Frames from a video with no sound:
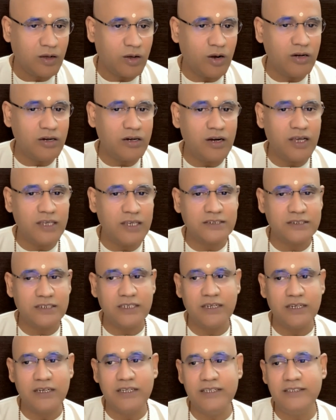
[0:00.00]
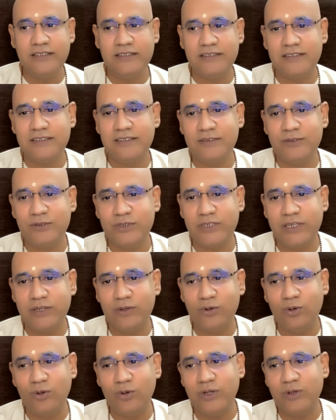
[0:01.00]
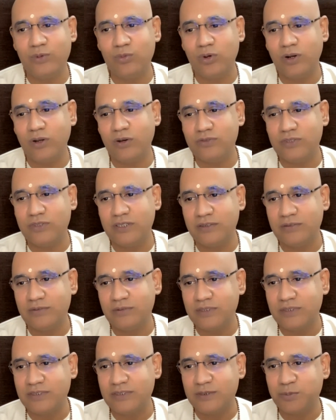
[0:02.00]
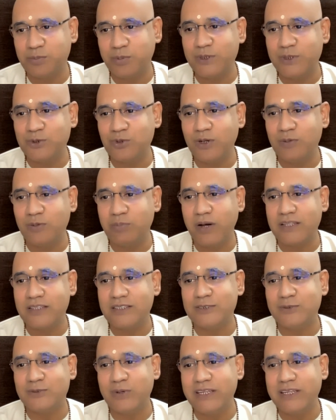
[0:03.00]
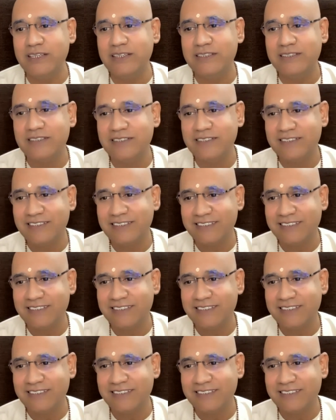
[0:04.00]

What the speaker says: Contrastingly, you say, oh, one of the spiritual path is very,